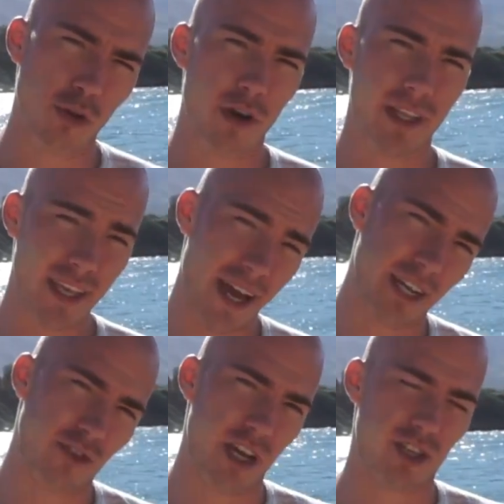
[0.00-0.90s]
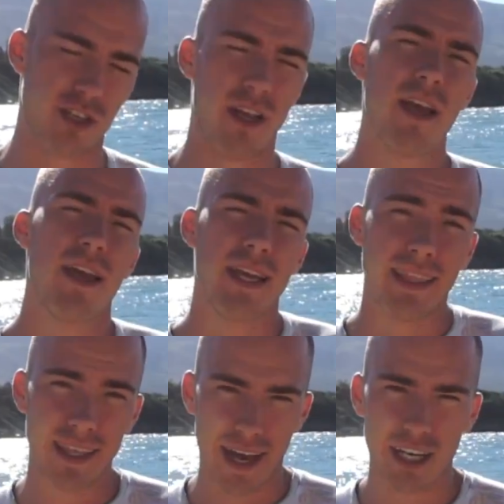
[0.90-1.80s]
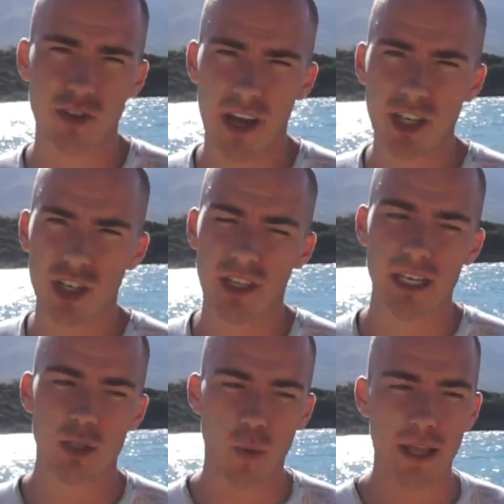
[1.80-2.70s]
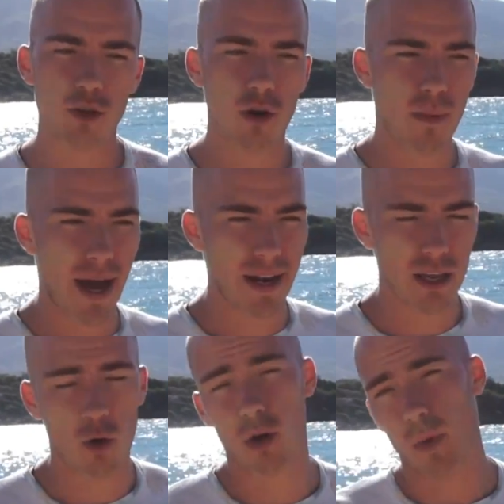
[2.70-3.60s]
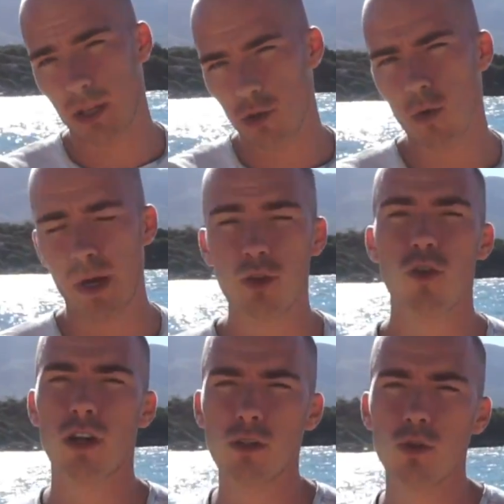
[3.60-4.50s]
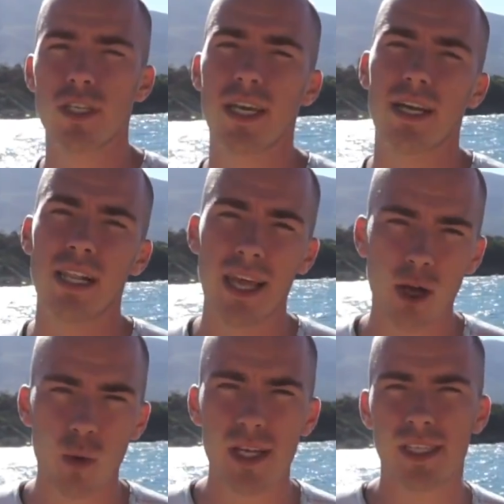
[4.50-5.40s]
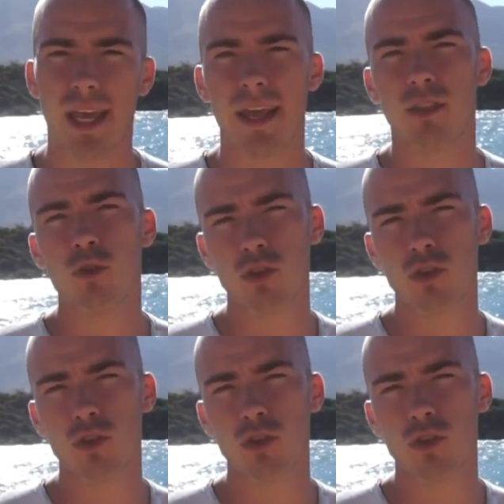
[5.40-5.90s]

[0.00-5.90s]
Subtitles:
look at dehydration. Dehydration is when your body, or when you are losing liquids and